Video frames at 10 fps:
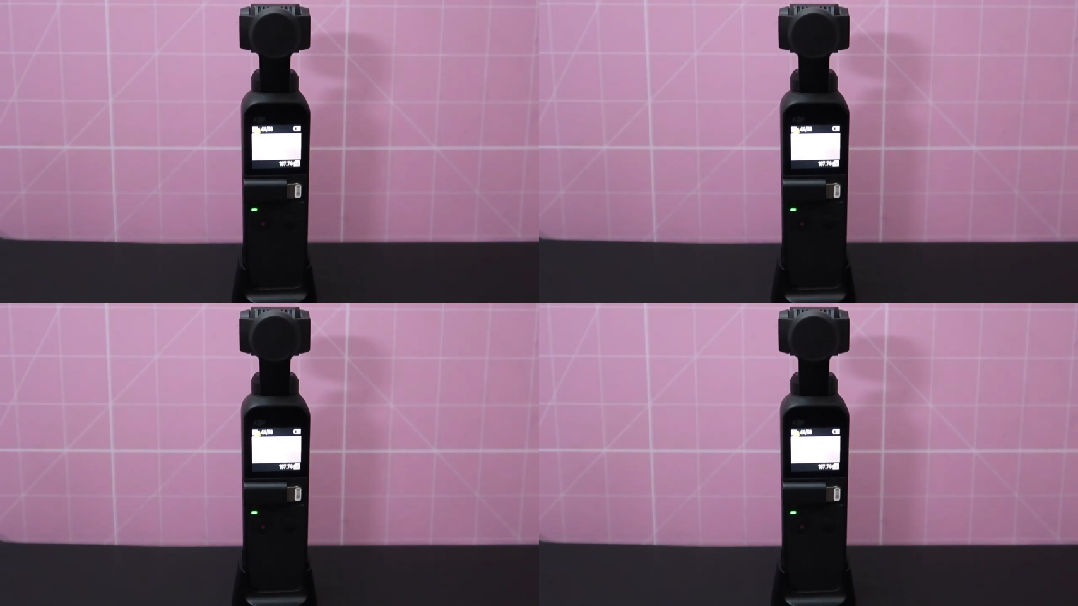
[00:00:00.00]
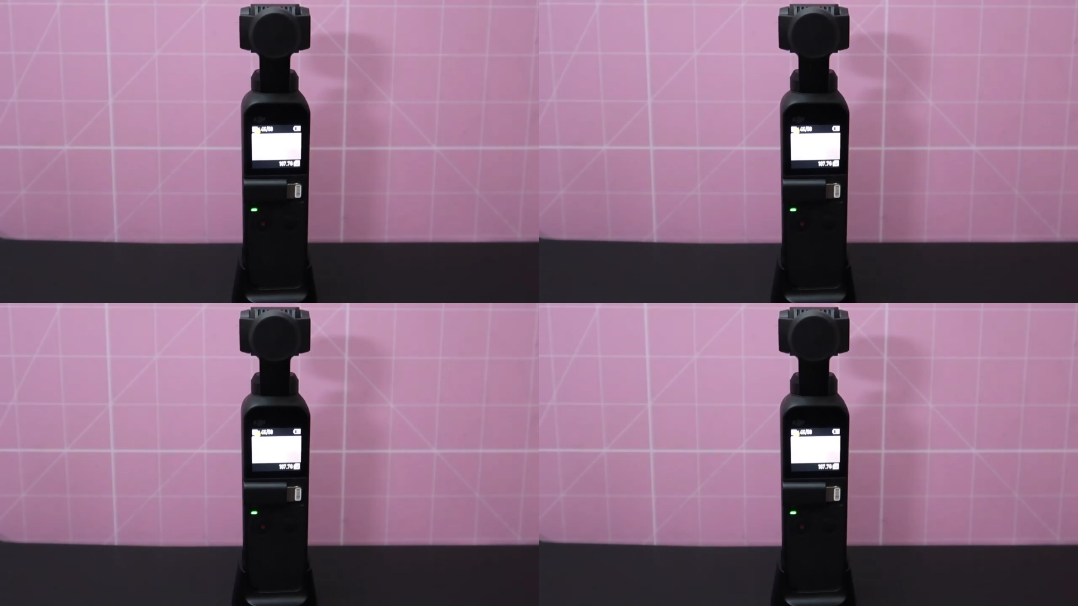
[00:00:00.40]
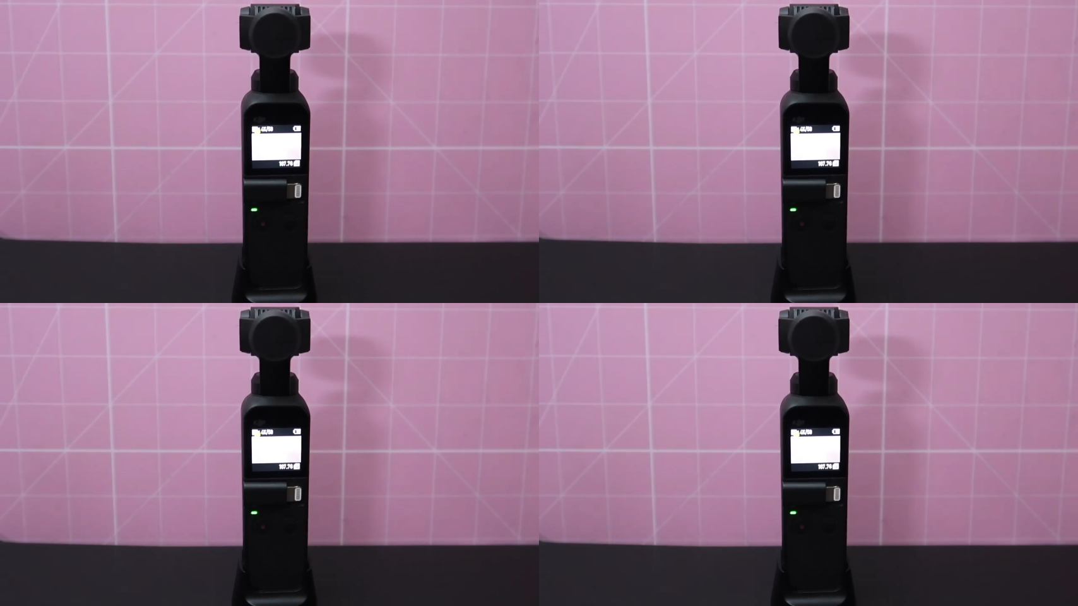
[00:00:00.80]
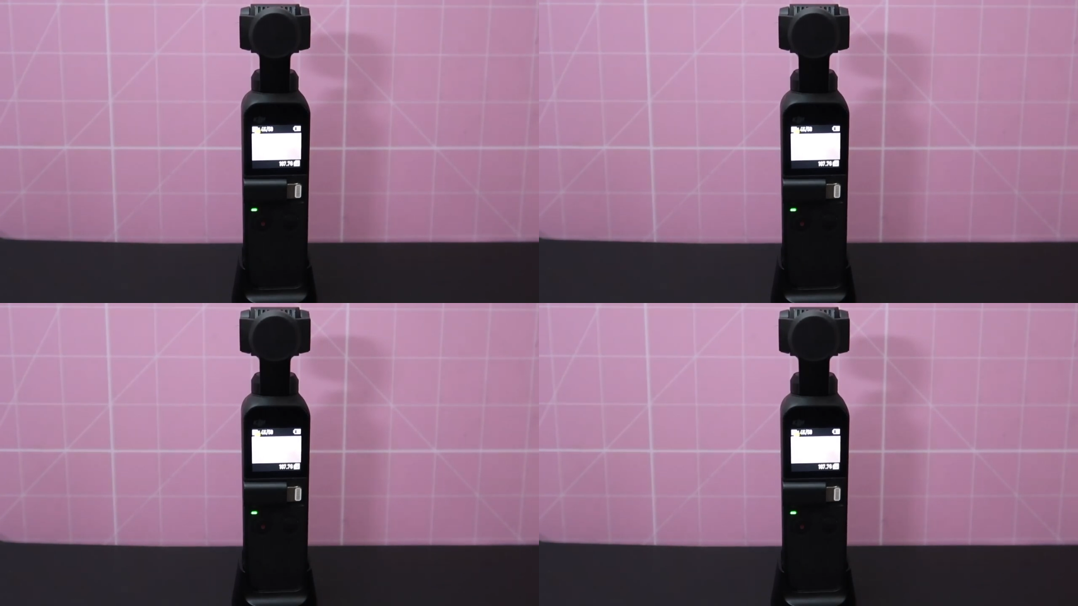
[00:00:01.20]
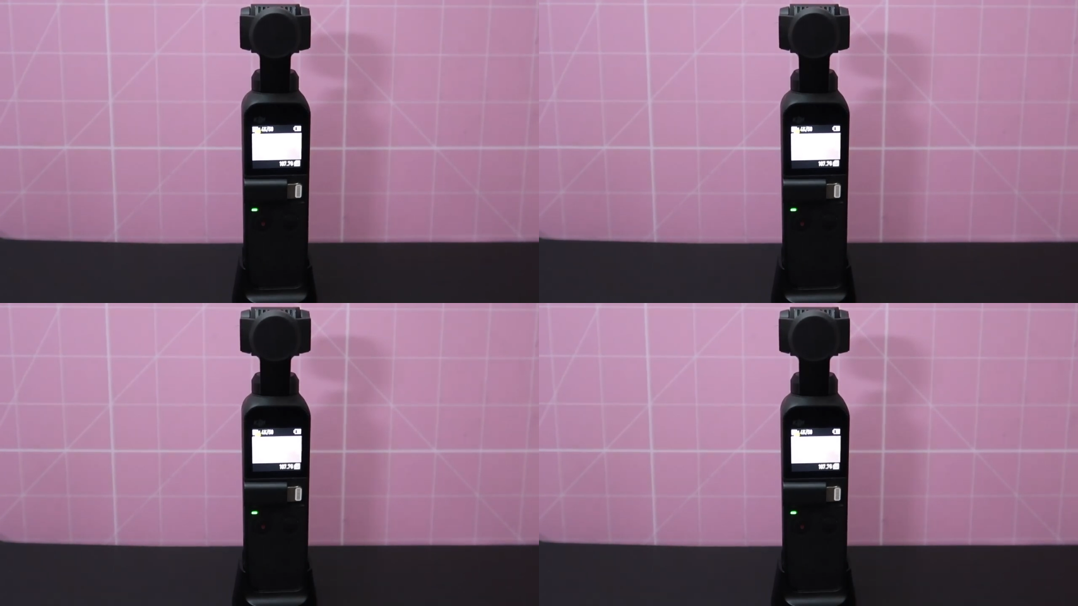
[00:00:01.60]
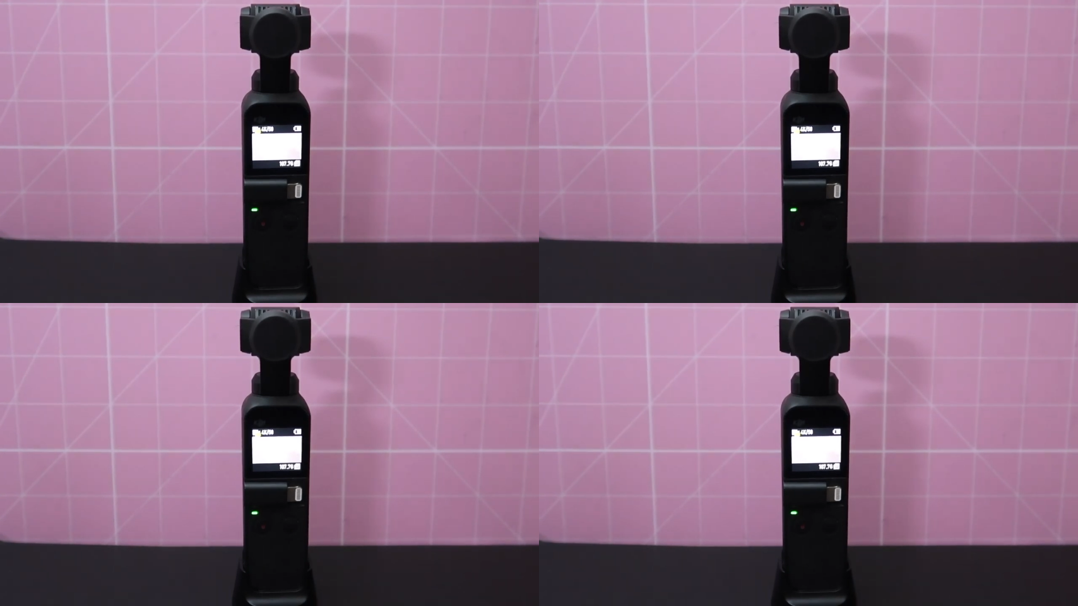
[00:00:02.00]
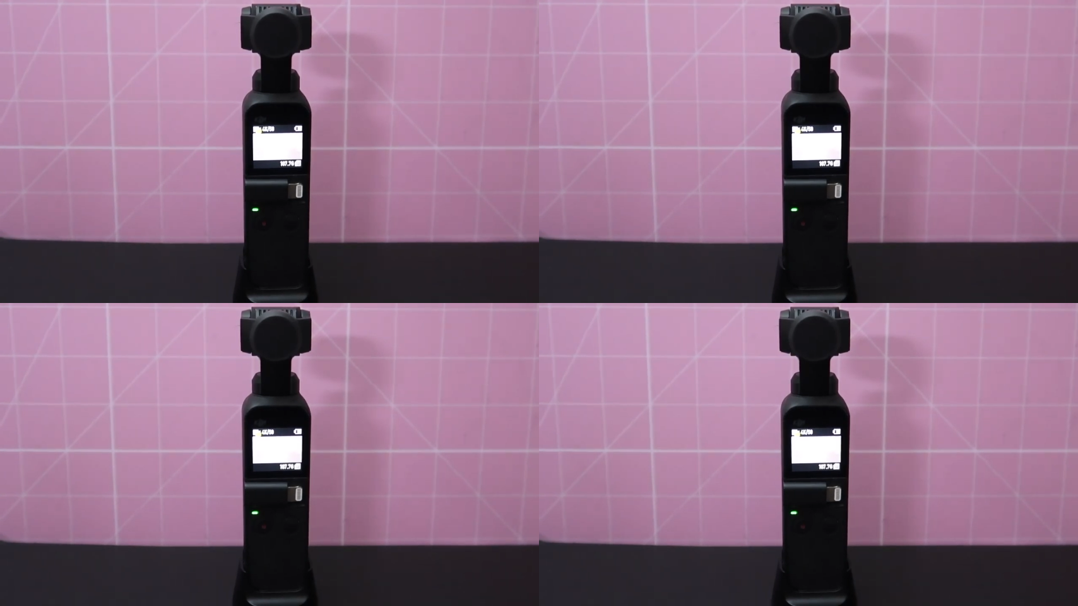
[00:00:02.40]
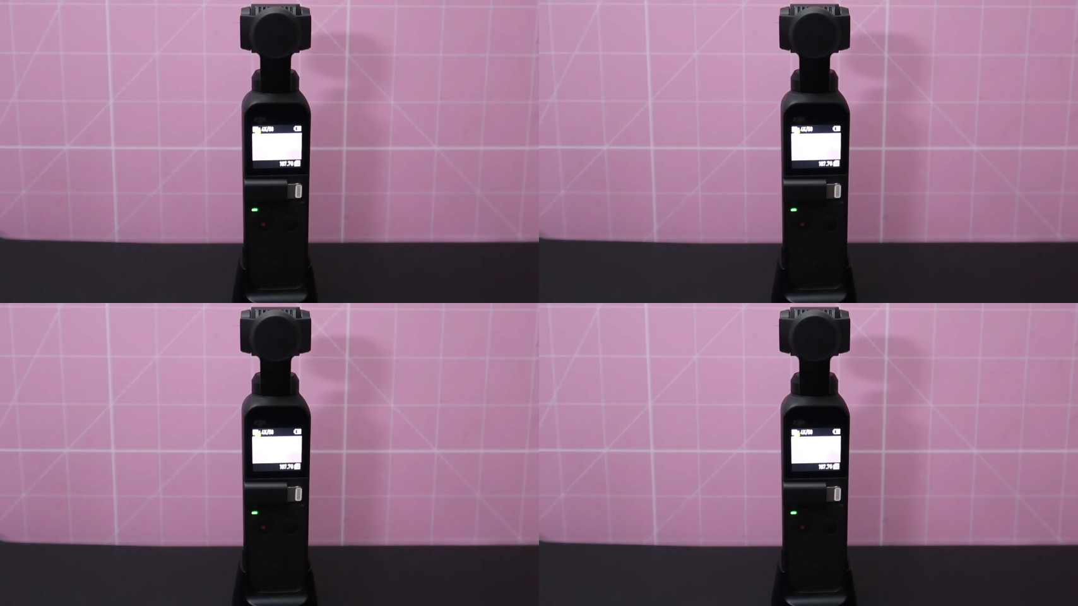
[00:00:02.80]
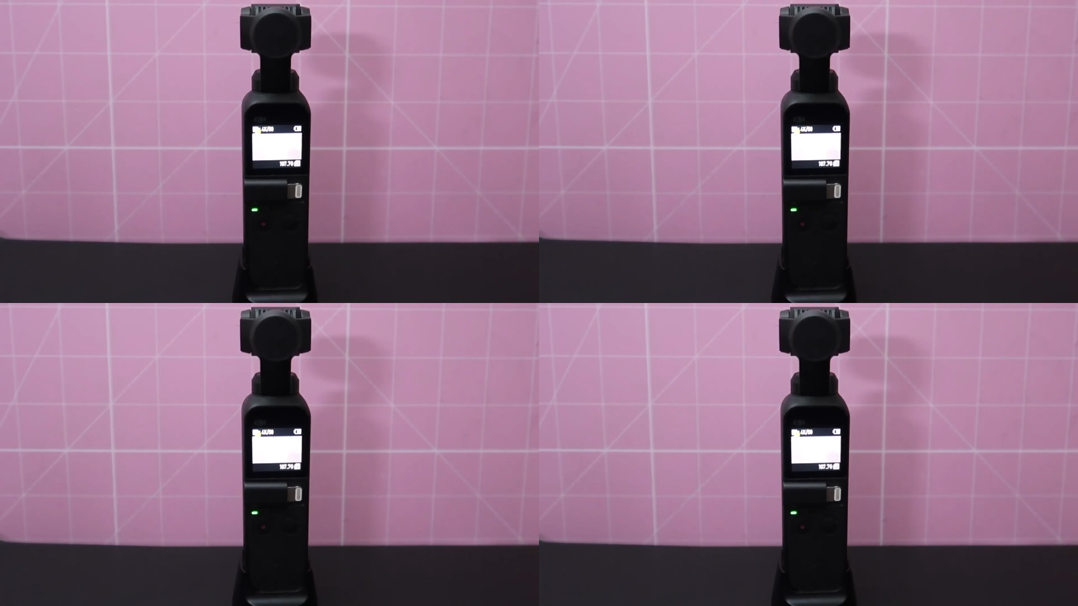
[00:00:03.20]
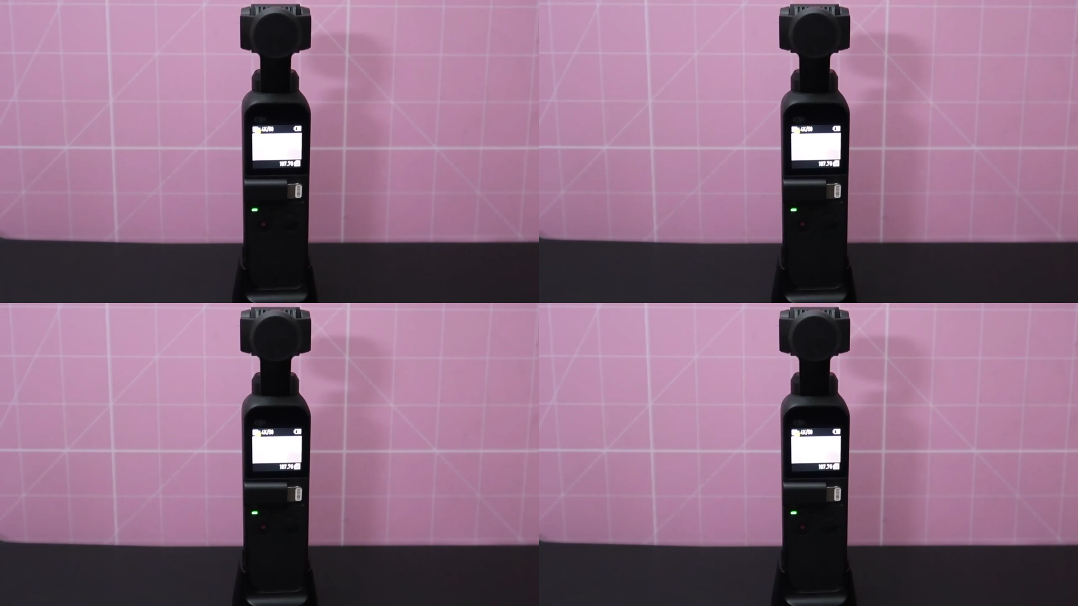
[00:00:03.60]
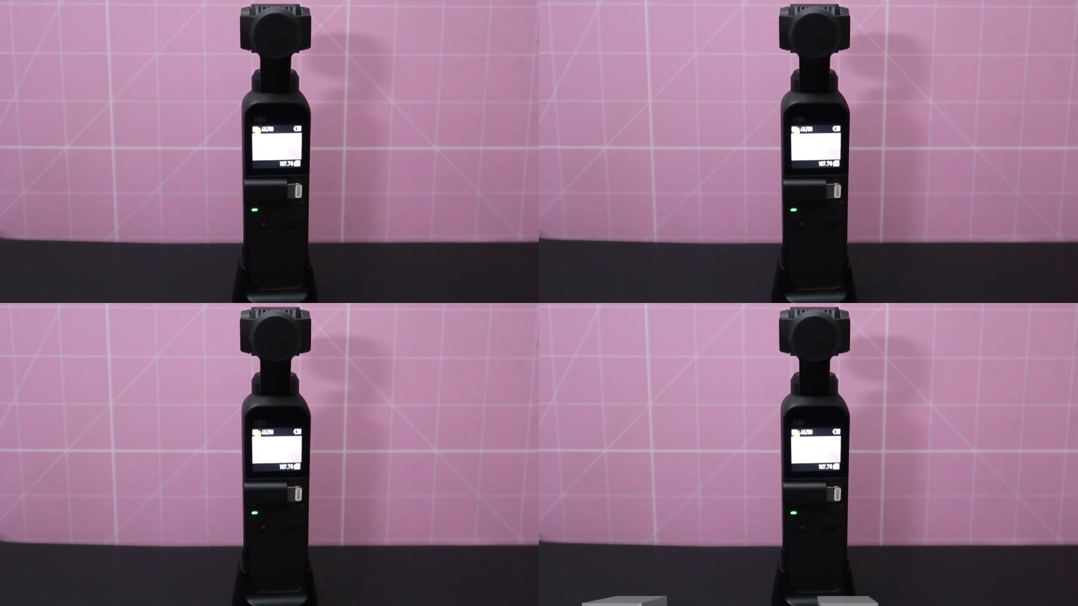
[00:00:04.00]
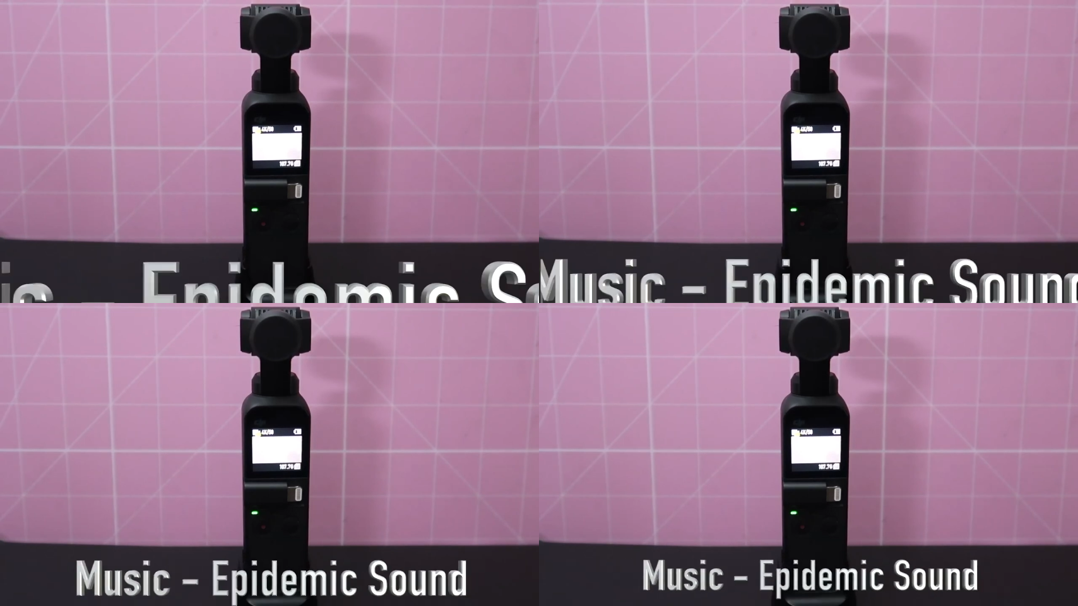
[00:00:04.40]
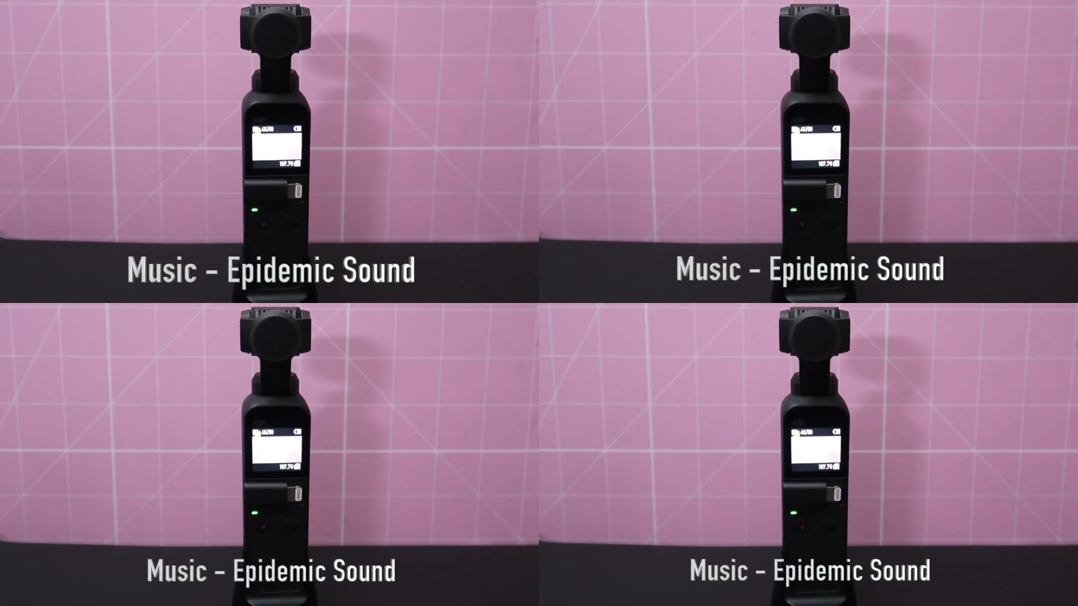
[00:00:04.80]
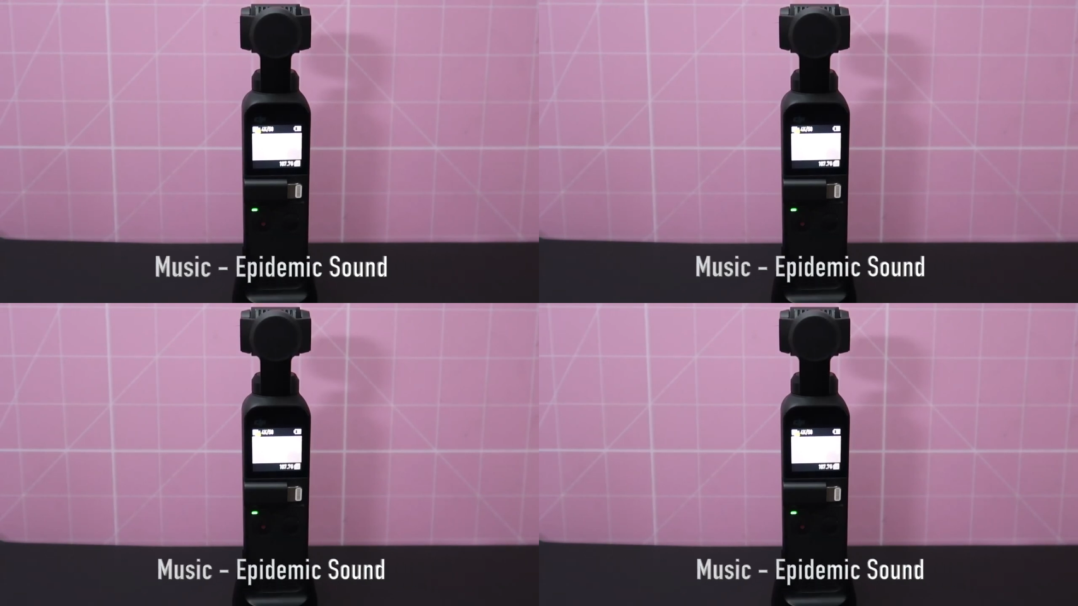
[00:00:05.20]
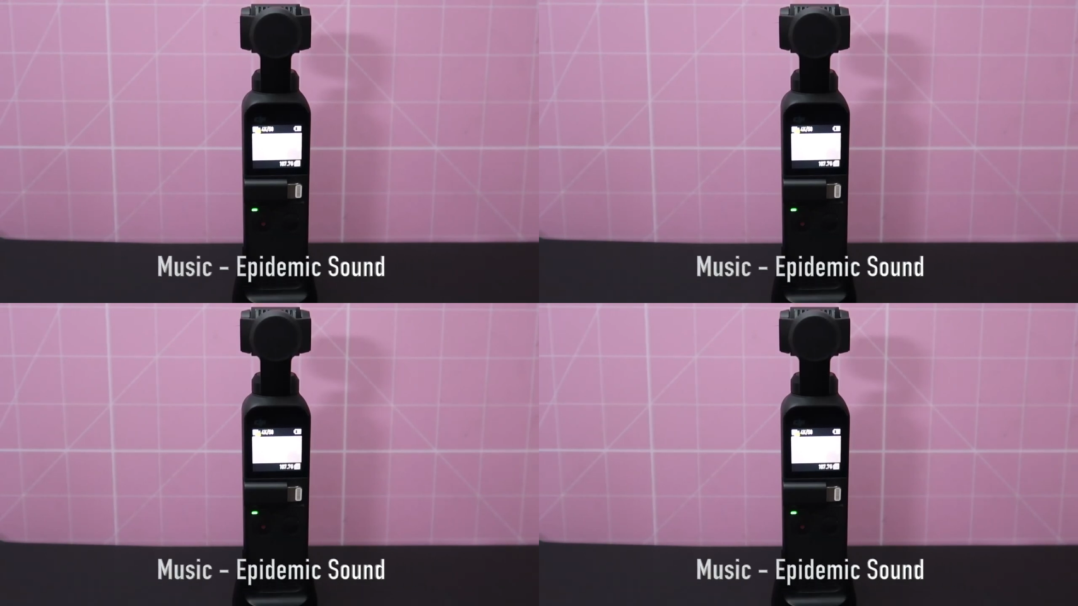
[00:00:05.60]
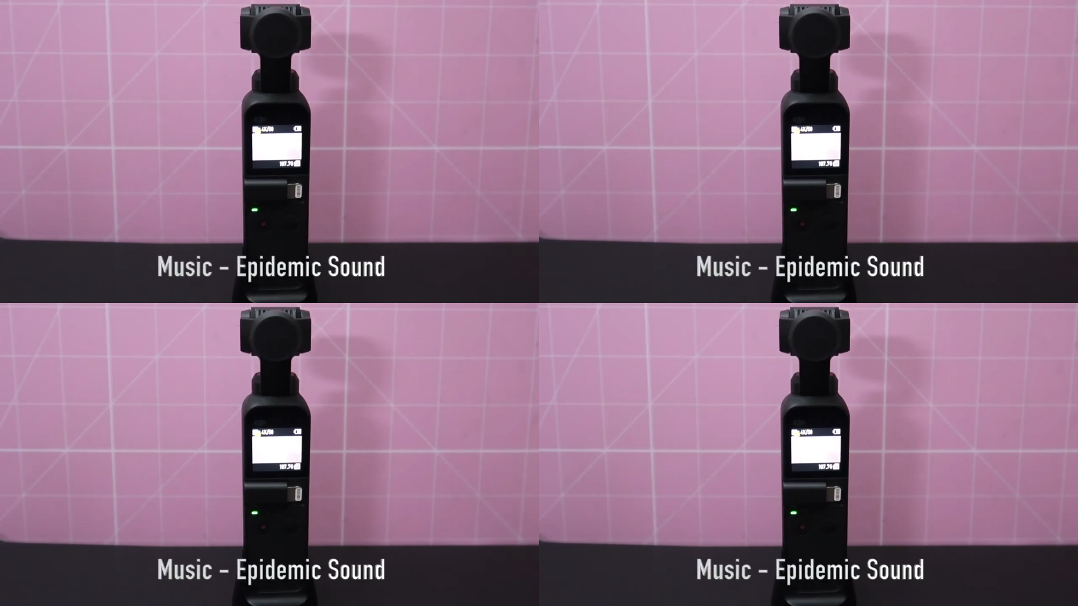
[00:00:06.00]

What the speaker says: [unreadable: no face in view]